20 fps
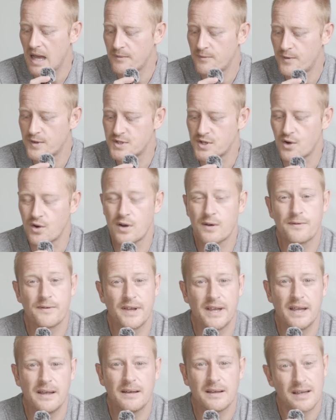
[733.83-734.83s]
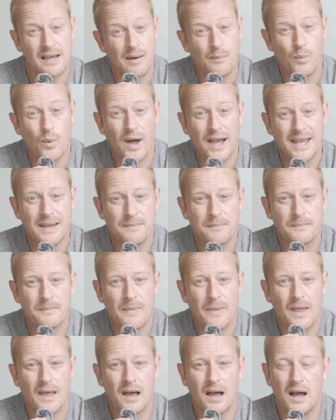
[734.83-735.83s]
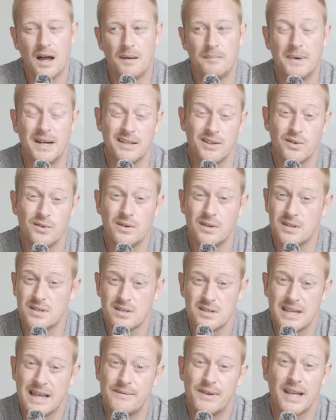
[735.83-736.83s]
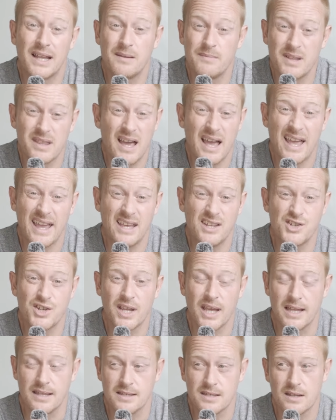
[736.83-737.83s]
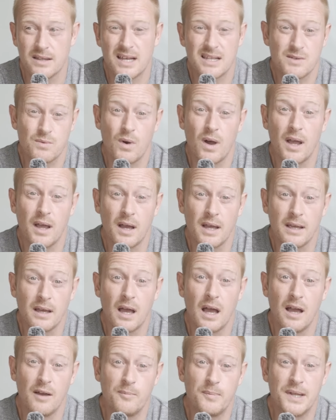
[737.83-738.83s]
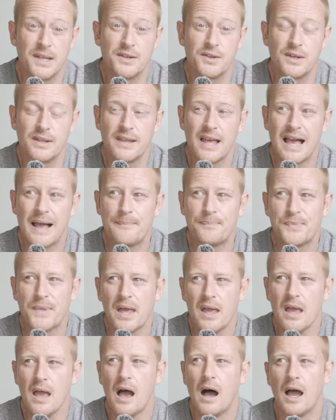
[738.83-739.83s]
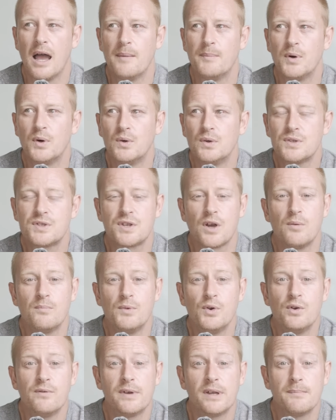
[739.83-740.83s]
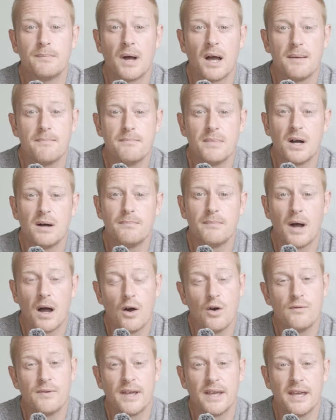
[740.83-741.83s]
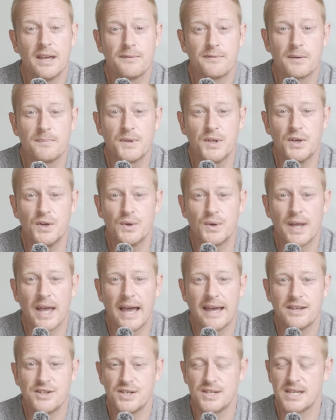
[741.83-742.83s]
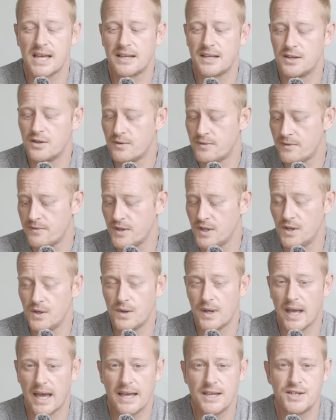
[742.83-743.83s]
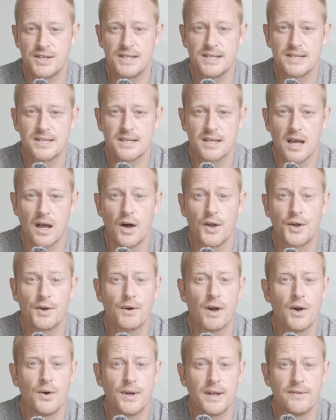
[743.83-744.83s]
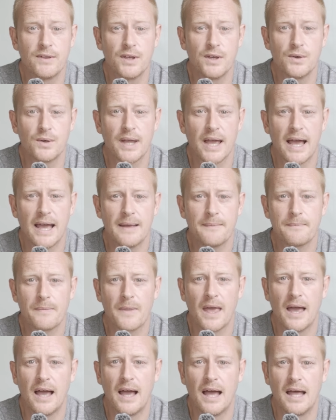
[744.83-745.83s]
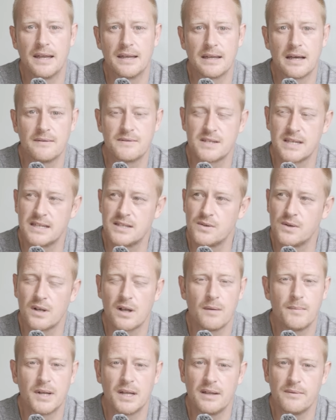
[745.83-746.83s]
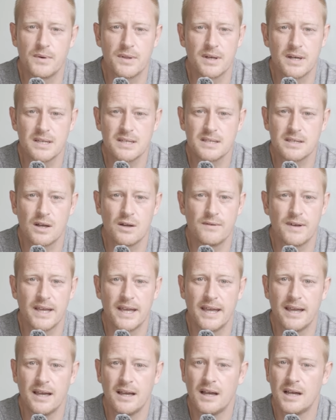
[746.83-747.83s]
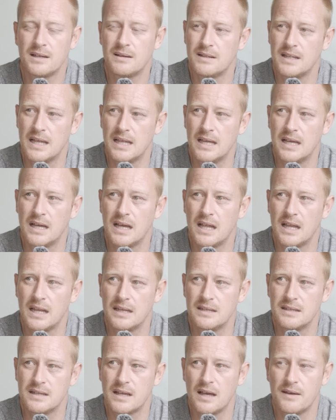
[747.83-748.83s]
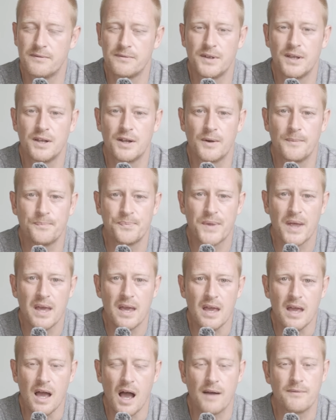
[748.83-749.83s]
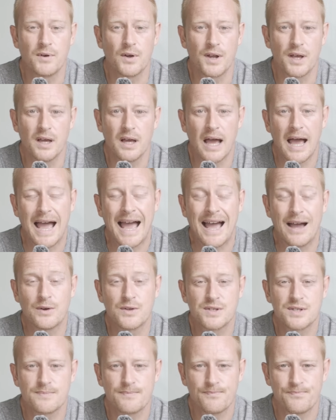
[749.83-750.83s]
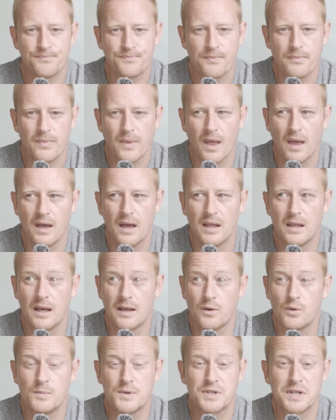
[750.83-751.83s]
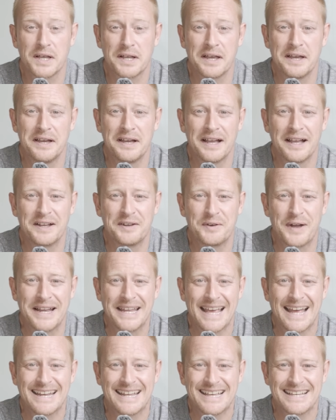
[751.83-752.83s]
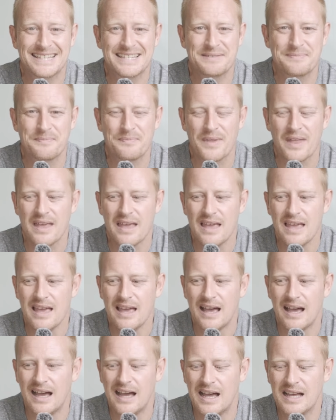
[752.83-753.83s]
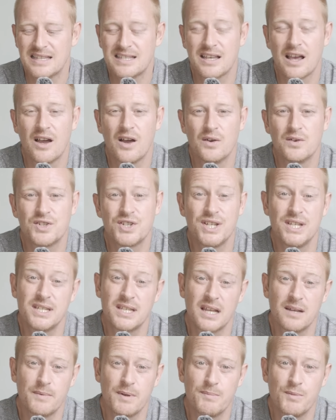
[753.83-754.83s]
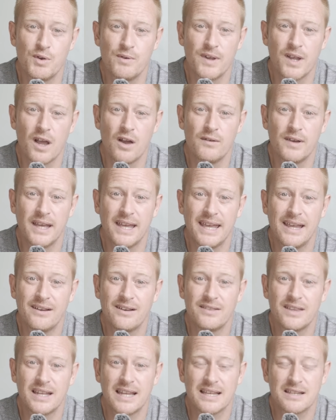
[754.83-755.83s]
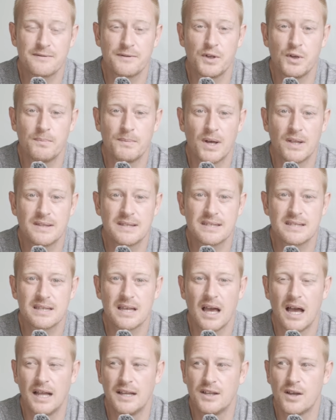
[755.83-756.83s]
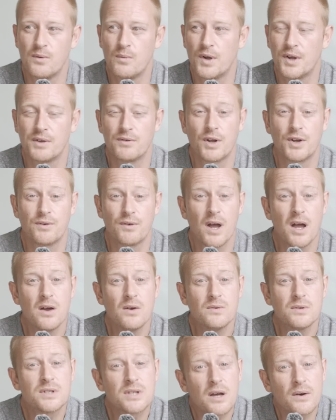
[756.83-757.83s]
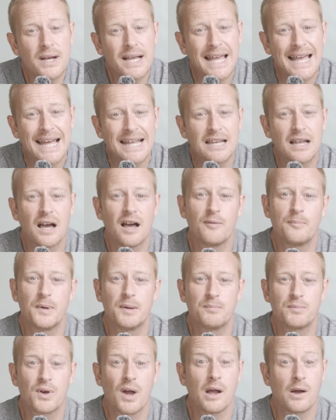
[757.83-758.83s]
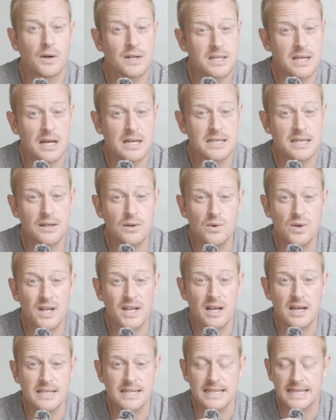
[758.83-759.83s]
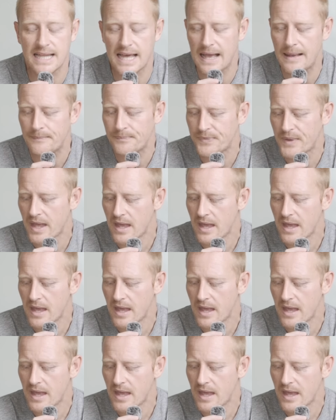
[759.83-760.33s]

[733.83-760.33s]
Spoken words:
Photography can wait. My daughter's never going to be that age again, so that's why I've been doing that. I am also moving my mum over here from the UK. She's had enough of the UK. She's on her own in the UK, and I've said to her, come and live with us over here. And I've got a house, almost like a granny annex. So she's going to be moving over here in the next few months. I don't want her on her own, so again, I've been prioritizing organizing that.